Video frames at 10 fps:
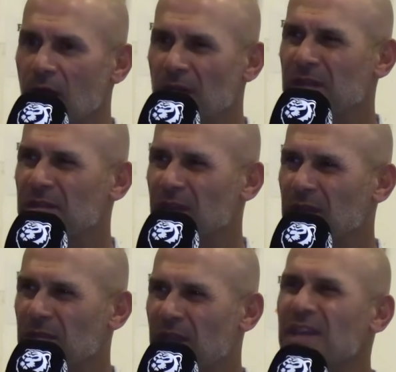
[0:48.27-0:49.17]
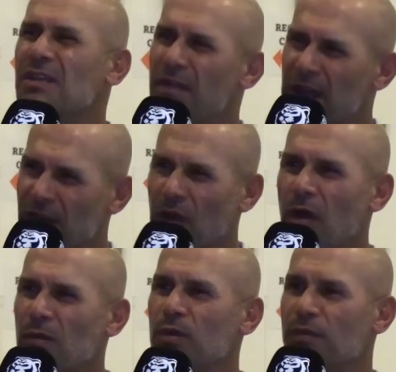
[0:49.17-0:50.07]
I think they innovate a
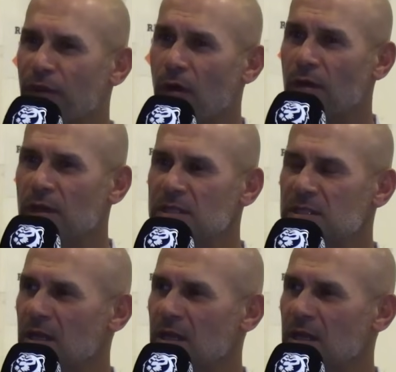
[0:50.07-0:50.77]
lot with foreigners.